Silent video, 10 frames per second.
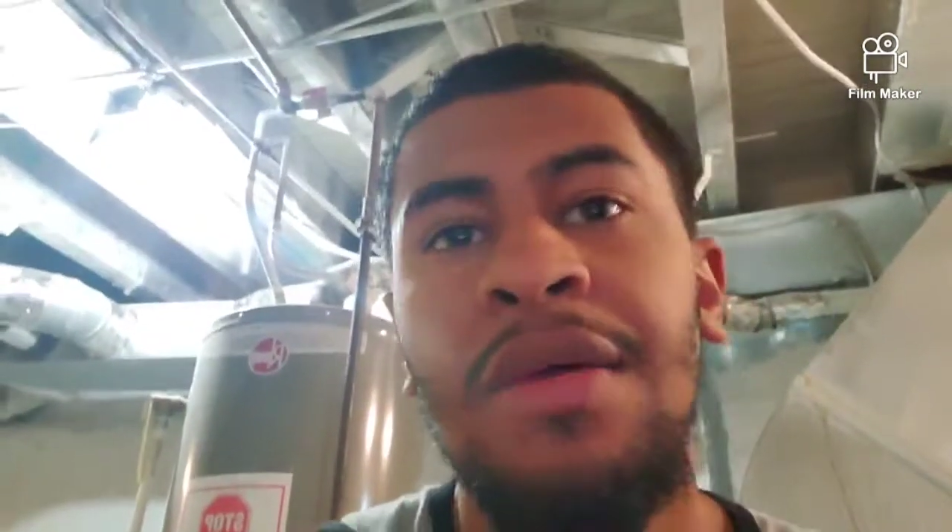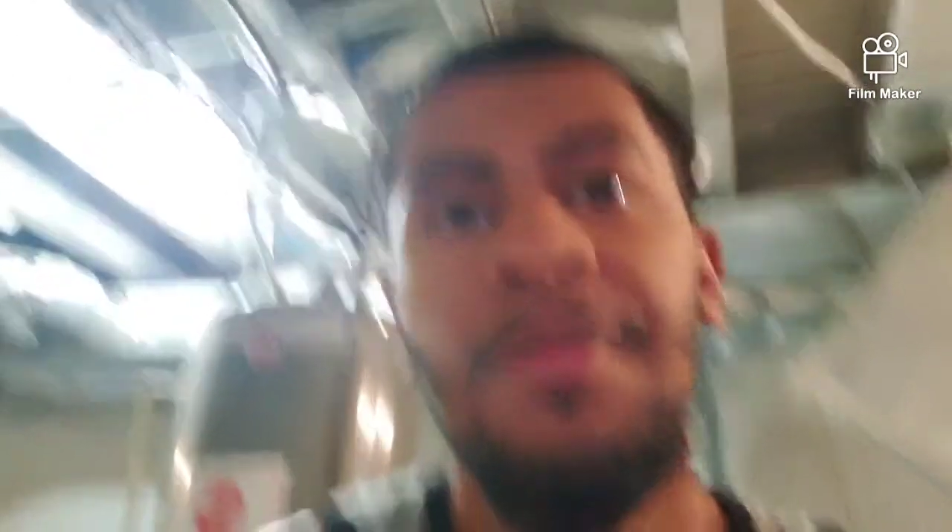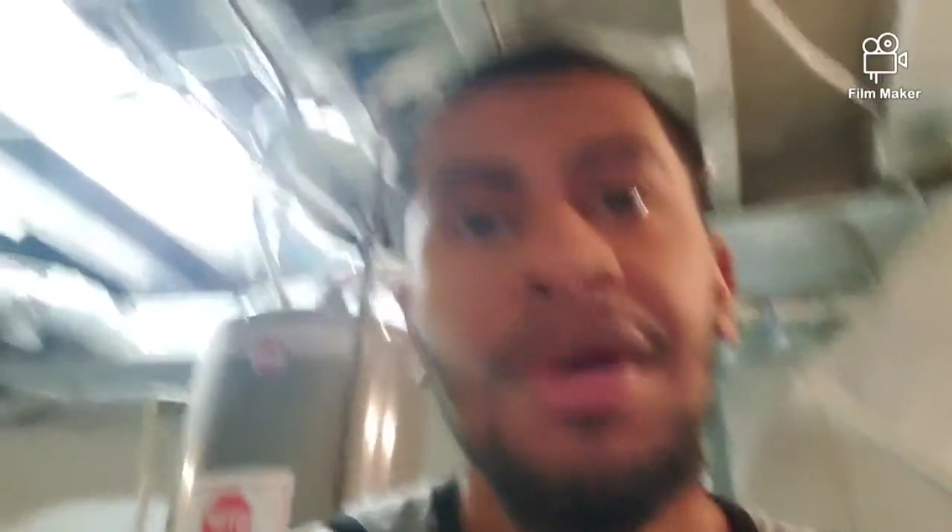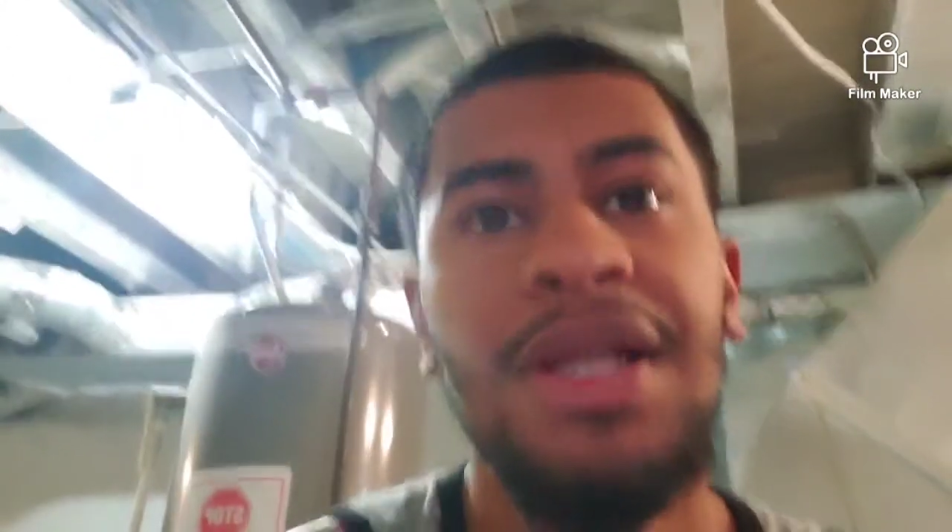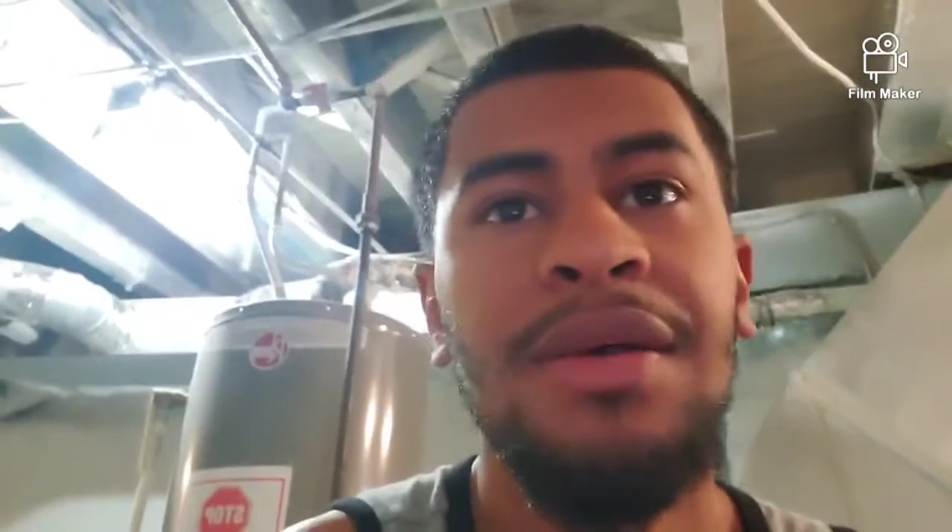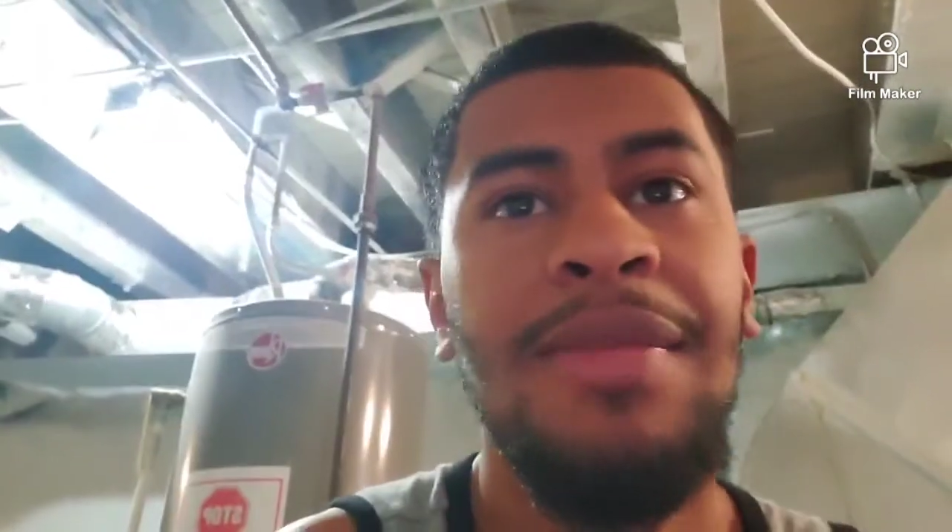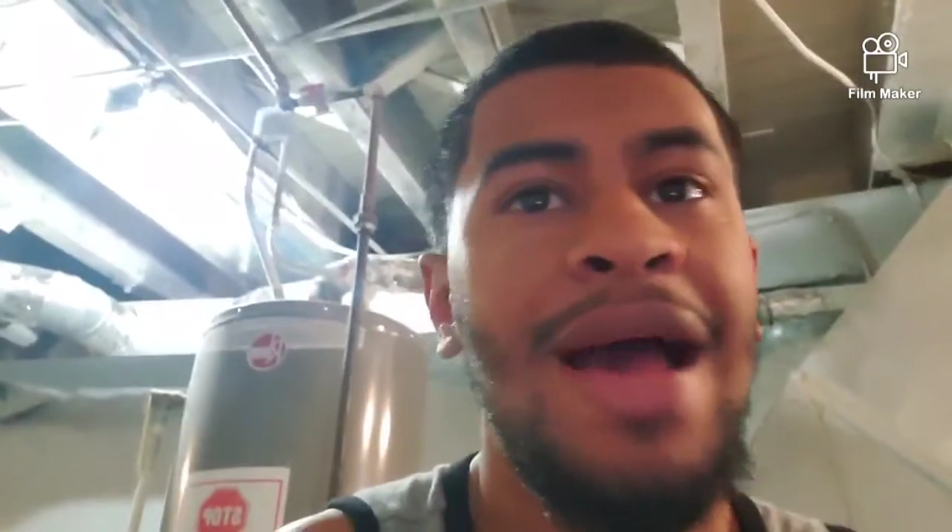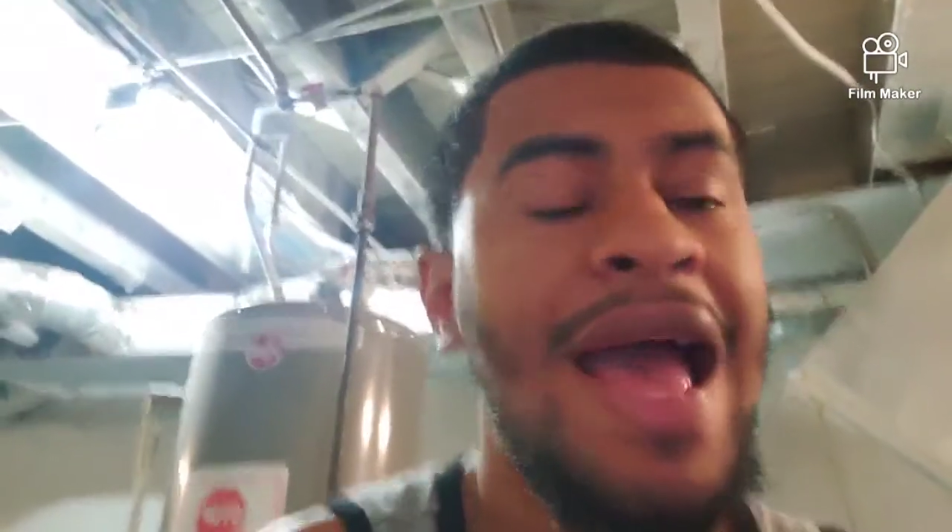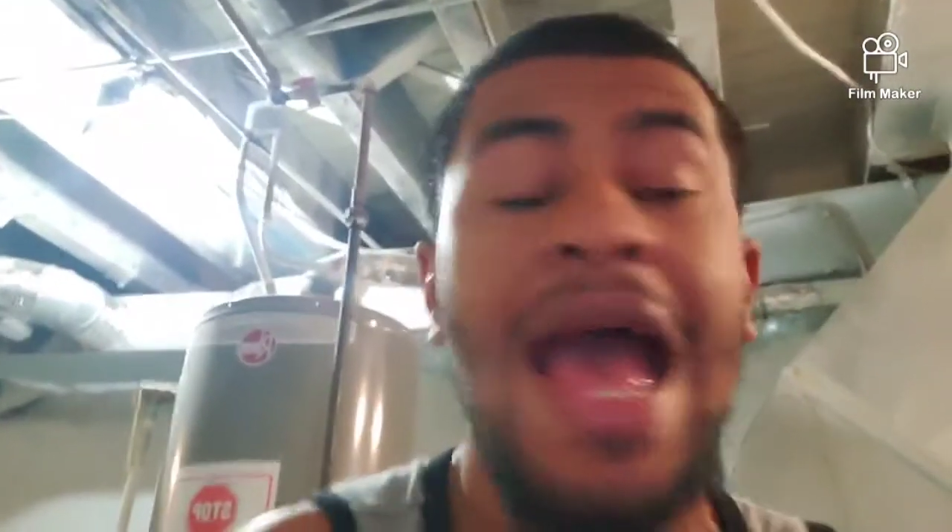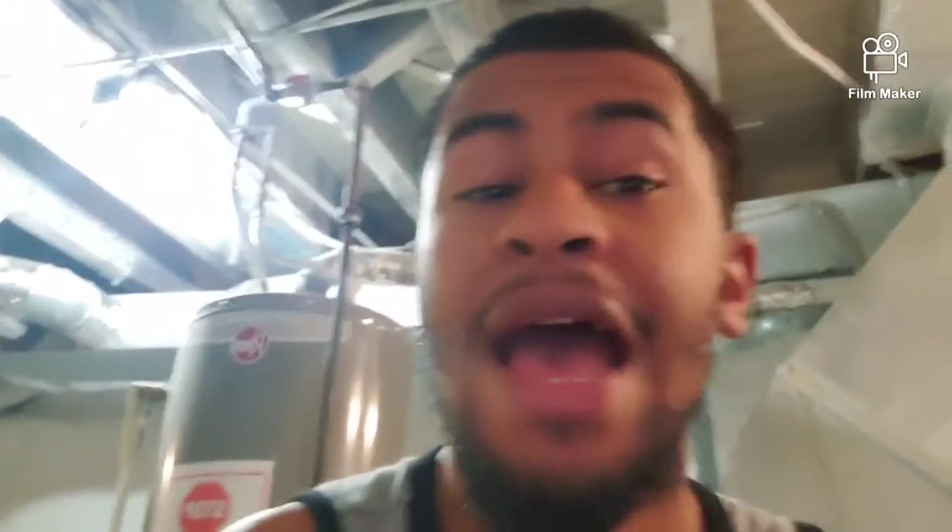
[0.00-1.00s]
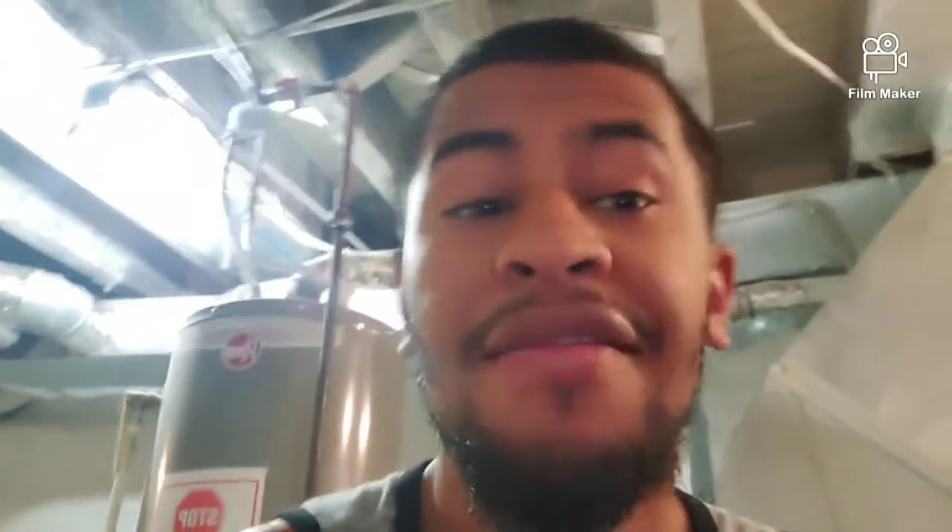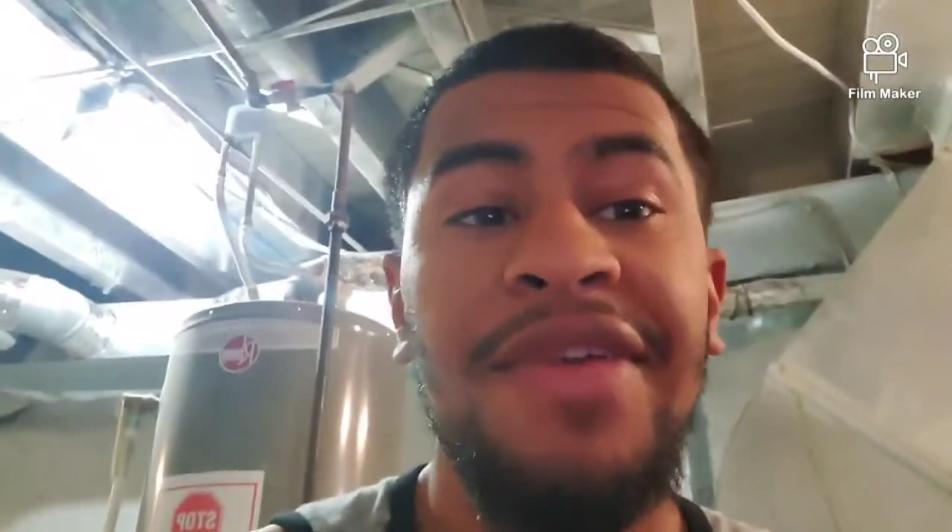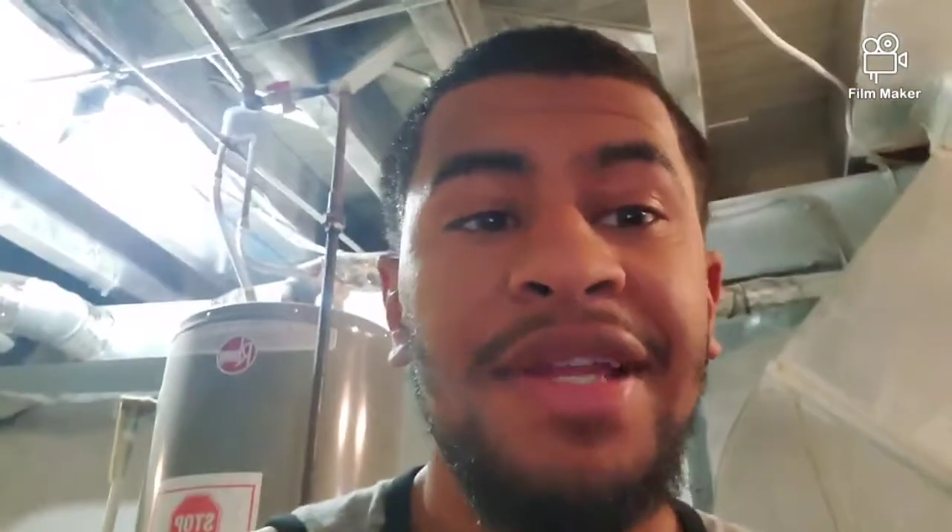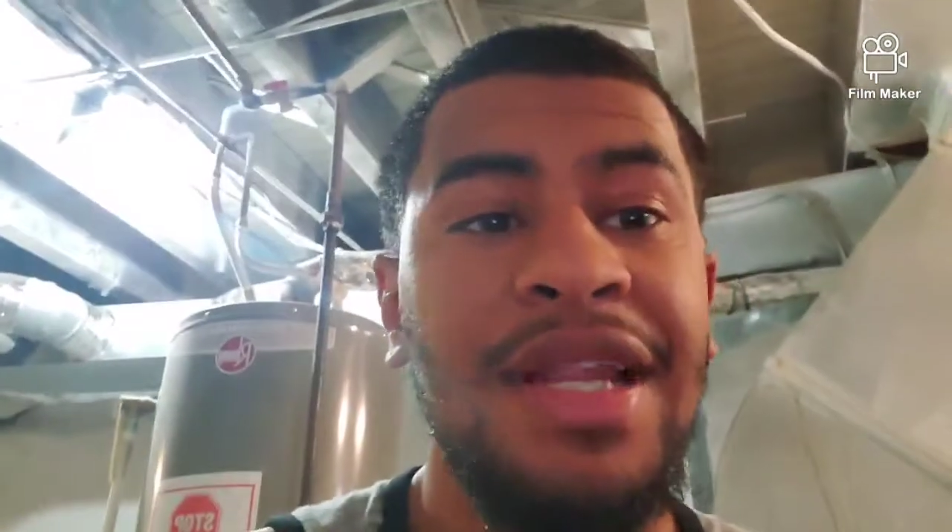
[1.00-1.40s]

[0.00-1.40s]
but I haven't